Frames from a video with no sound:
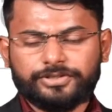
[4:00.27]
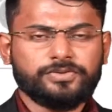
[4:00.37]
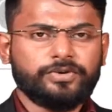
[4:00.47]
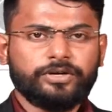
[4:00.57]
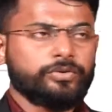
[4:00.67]
is
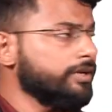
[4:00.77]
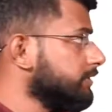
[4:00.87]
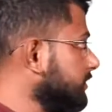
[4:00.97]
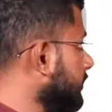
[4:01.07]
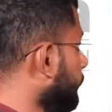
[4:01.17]
why you
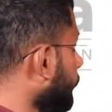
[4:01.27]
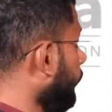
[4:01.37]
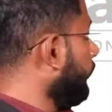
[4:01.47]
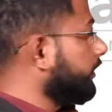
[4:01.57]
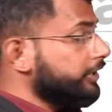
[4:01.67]
can see
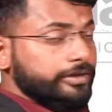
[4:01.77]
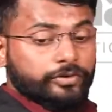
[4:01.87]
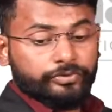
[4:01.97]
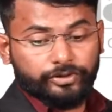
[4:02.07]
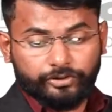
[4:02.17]
node written
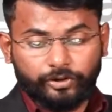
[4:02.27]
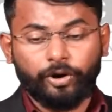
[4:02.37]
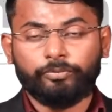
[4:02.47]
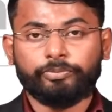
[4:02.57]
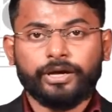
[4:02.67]
on the
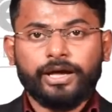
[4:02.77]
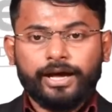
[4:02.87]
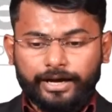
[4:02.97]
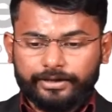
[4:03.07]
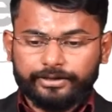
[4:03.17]
top,
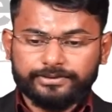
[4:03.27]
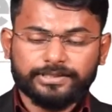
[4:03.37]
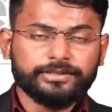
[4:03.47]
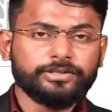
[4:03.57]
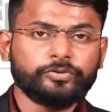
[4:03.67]
and
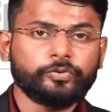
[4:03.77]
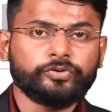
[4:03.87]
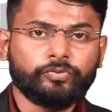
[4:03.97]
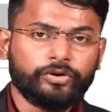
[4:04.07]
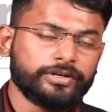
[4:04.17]
inside the node,
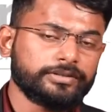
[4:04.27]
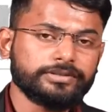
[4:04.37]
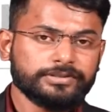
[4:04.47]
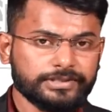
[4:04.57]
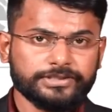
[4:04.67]
what are
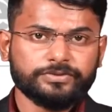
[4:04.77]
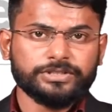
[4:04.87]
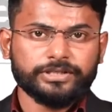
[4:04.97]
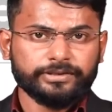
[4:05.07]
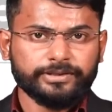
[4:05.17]
the things
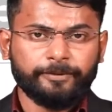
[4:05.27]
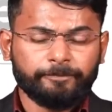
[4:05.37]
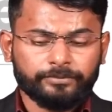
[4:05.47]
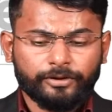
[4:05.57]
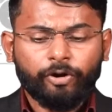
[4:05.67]
which are there.
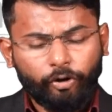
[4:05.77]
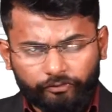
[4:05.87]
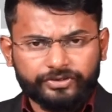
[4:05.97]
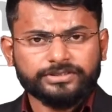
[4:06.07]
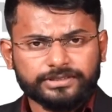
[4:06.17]

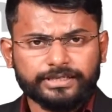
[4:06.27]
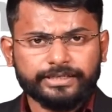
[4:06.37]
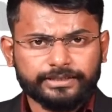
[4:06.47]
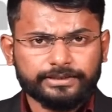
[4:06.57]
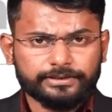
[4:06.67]

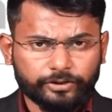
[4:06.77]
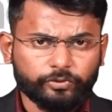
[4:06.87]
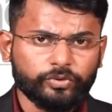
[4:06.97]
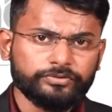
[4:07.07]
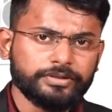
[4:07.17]
Obviously, the
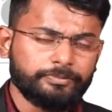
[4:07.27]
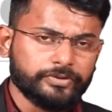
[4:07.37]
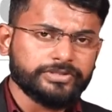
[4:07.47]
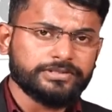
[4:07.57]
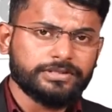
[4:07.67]
node will
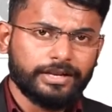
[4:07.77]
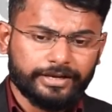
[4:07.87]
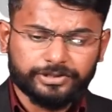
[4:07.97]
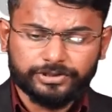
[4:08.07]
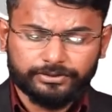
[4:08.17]
possess the
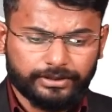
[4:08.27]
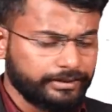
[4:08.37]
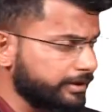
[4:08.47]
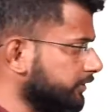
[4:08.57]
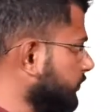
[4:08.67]
ledger,
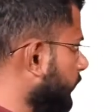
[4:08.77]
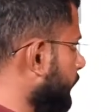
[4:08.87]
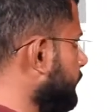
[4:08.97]
and that is what